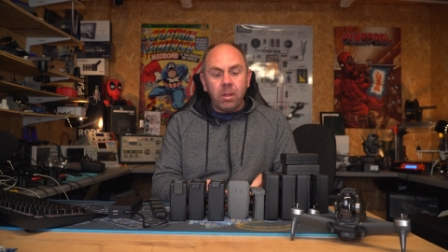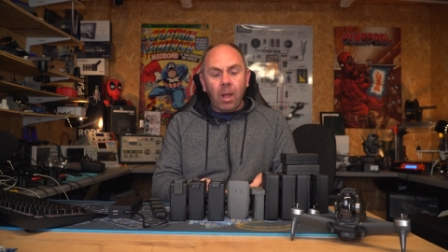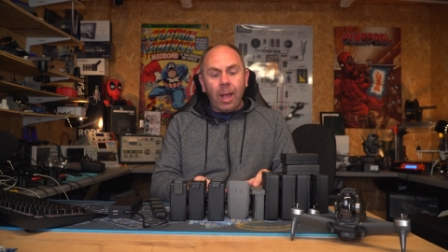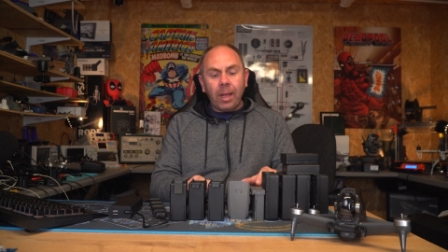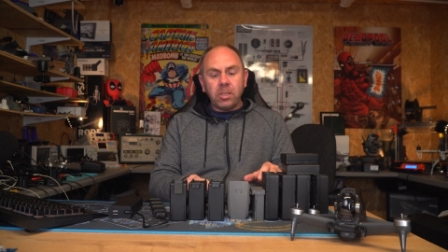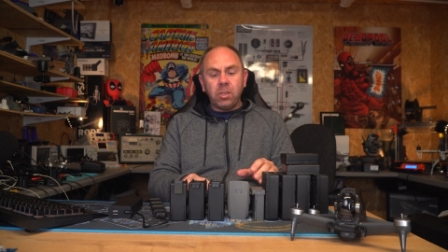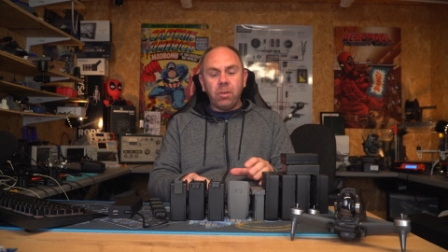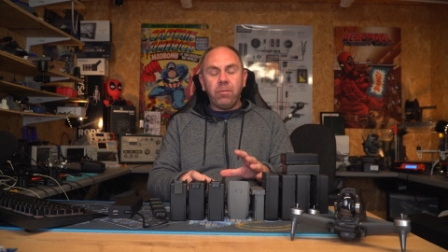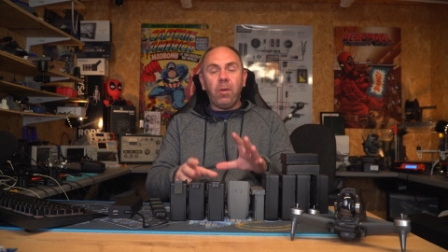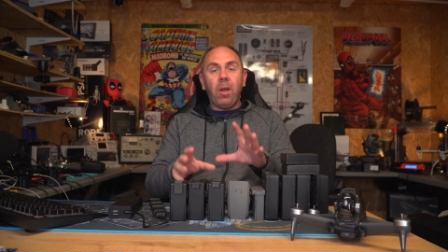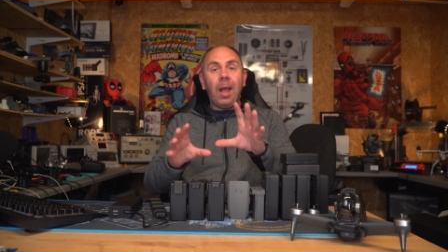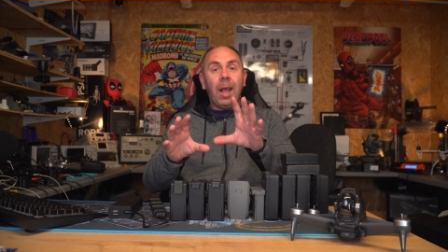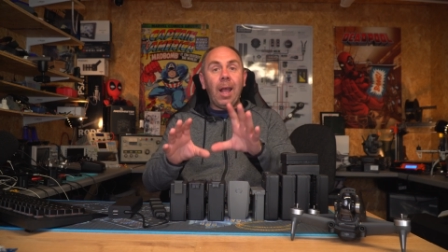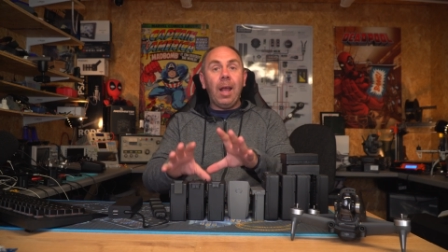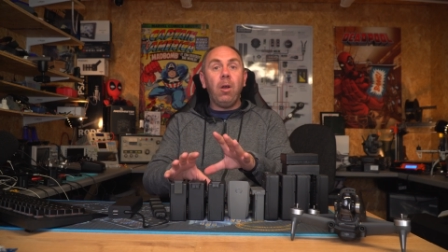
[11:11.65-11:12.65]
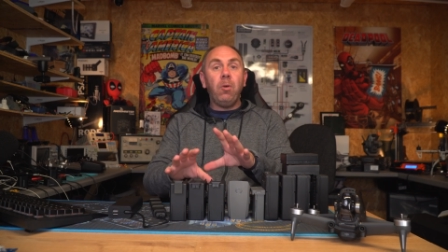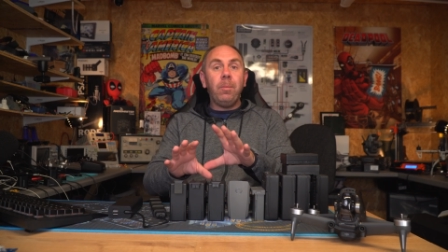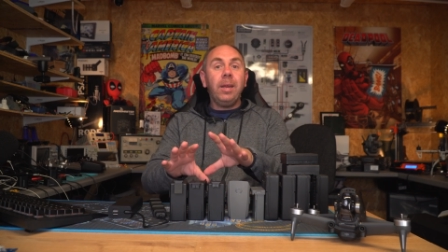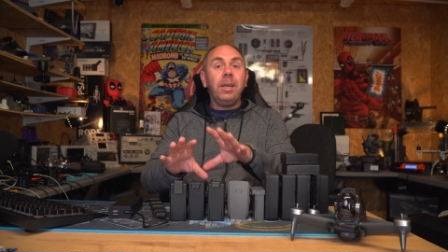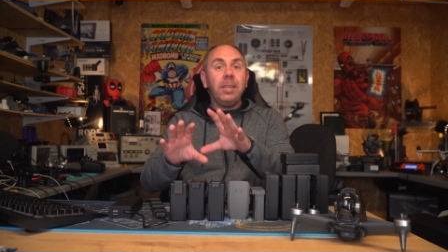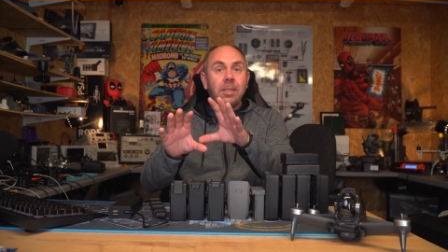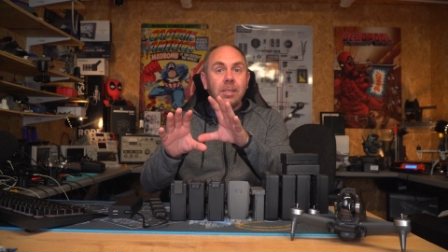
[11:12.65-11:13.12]
As for how
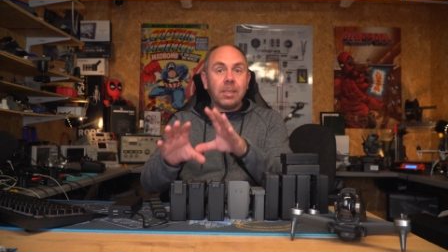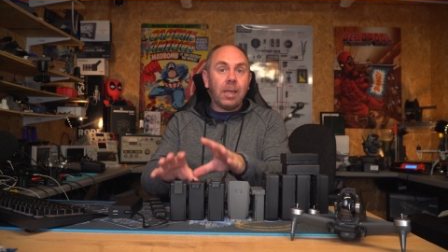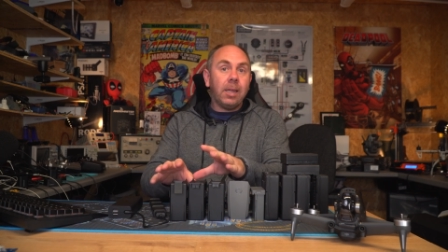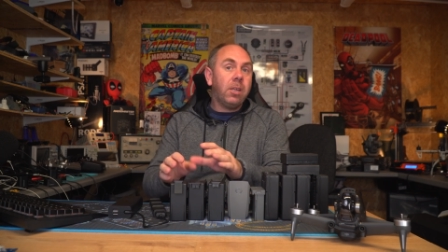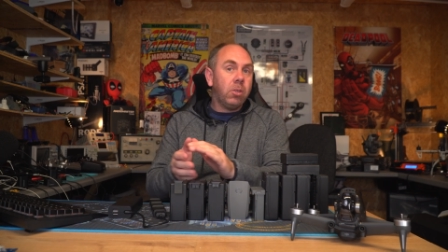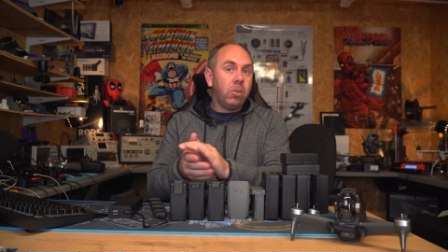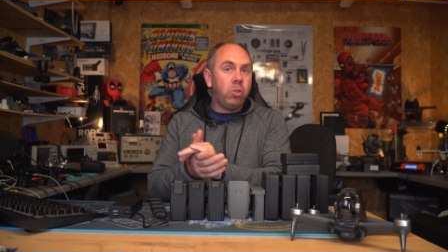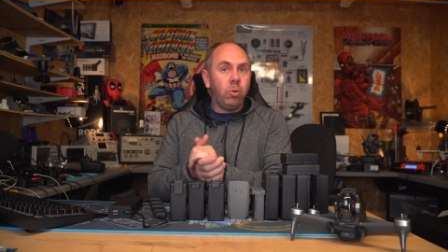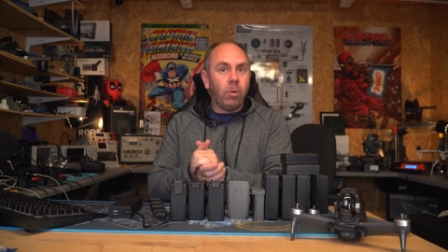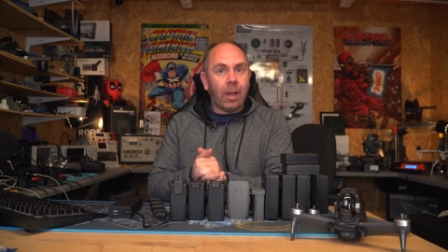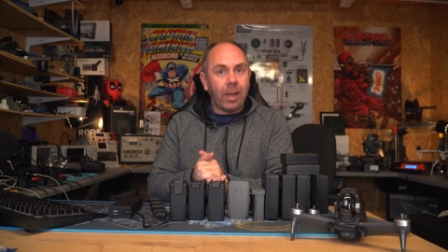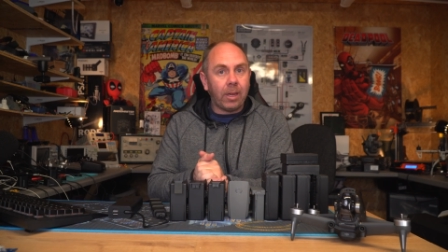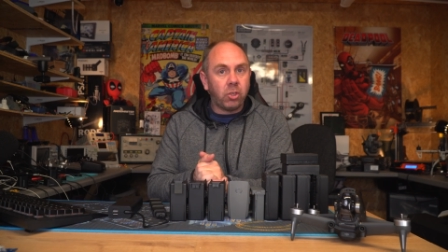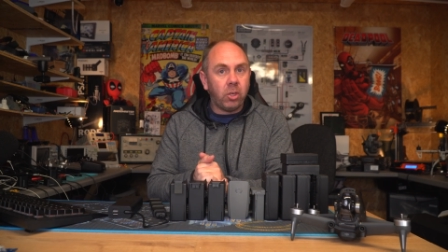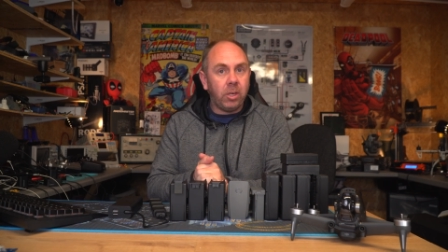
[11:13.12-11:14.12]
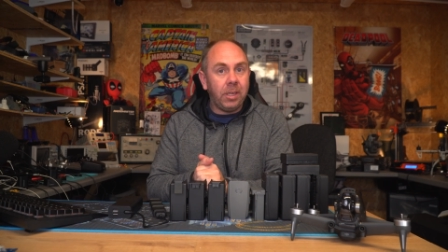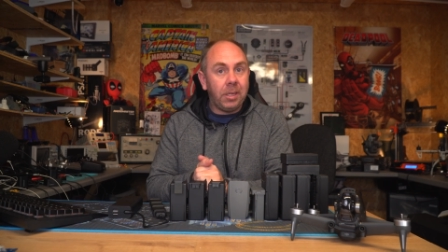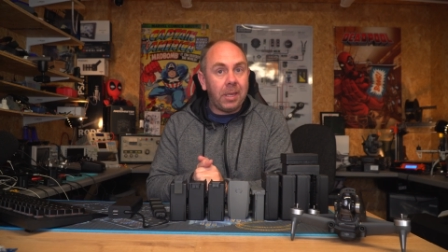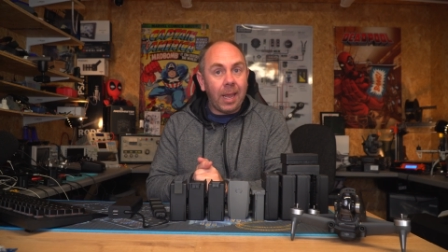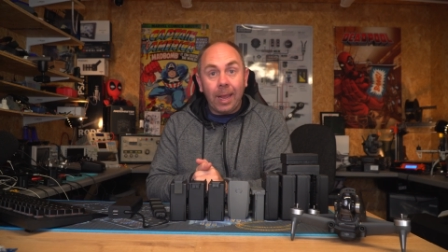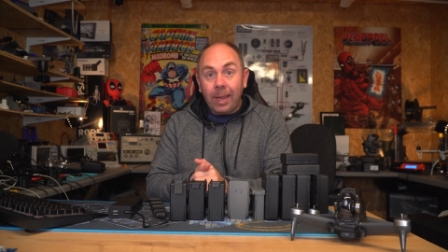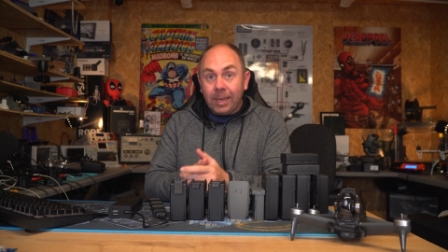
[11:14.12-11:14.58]
many cycles you'll actually
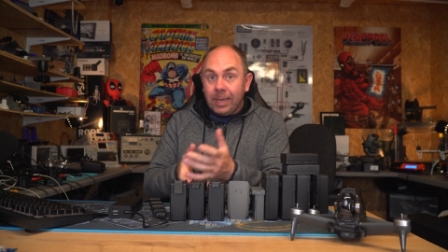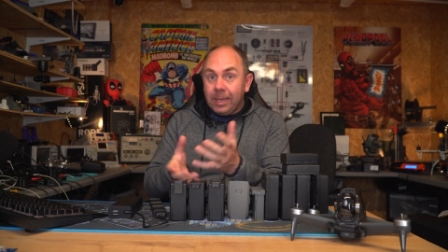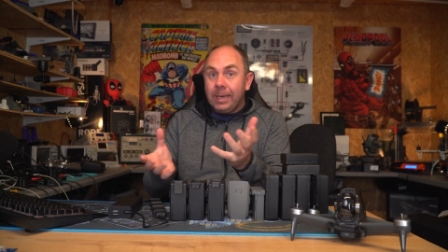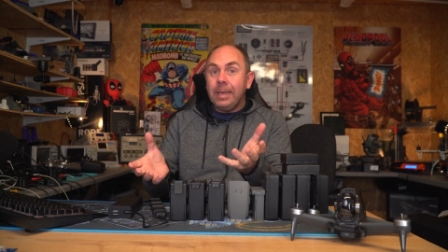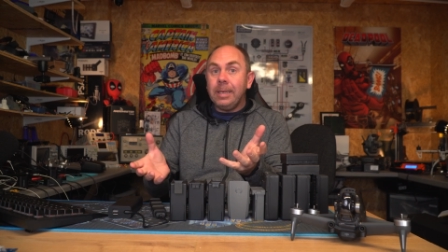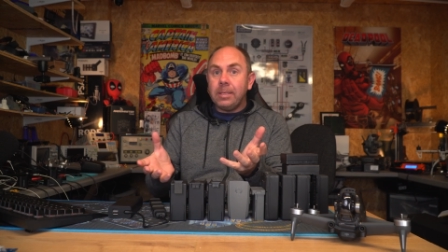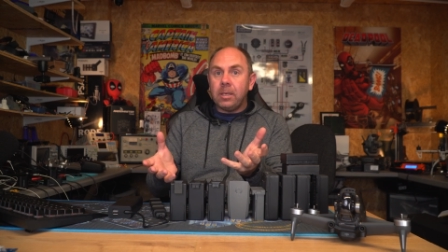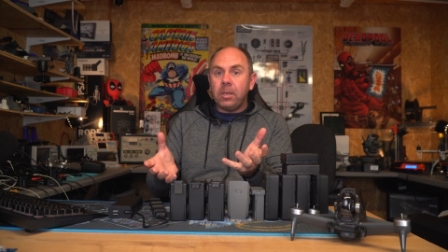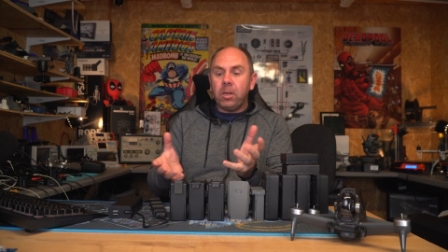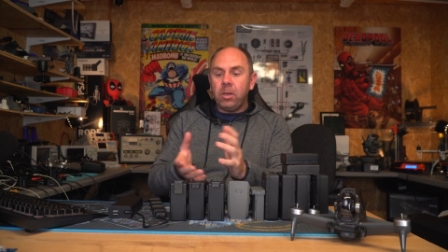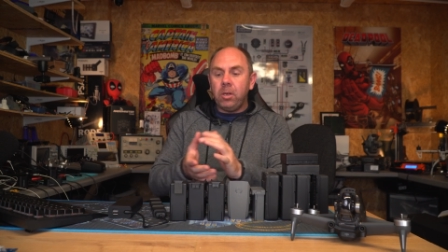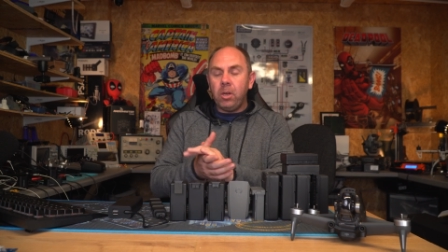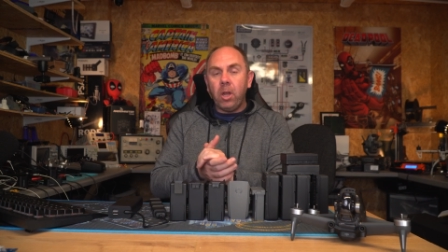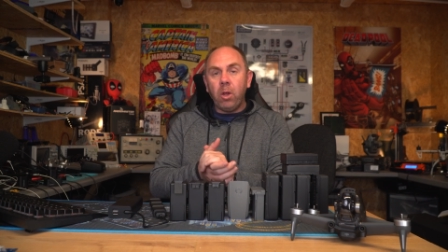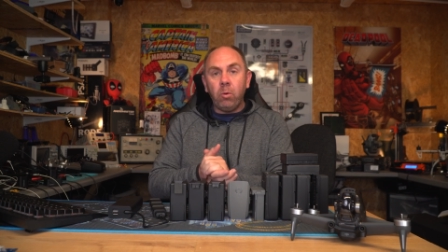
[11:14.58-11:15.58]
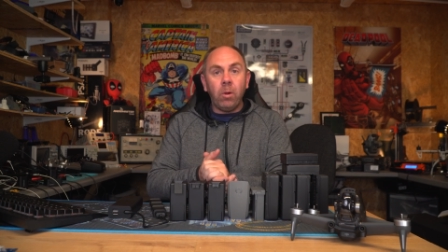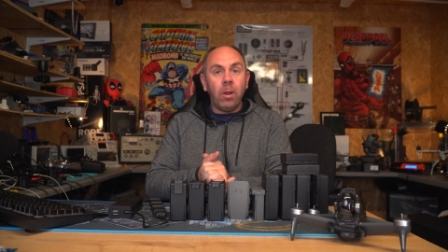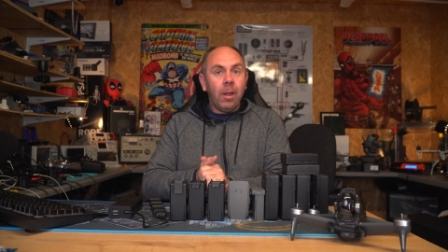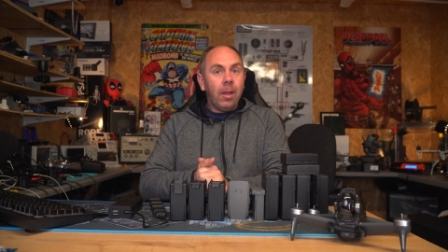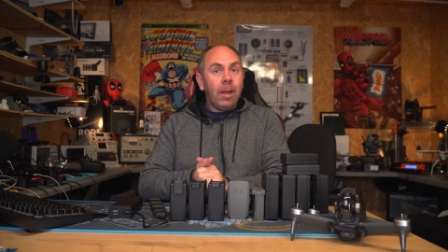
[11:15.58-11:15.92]
get, it is an unknown.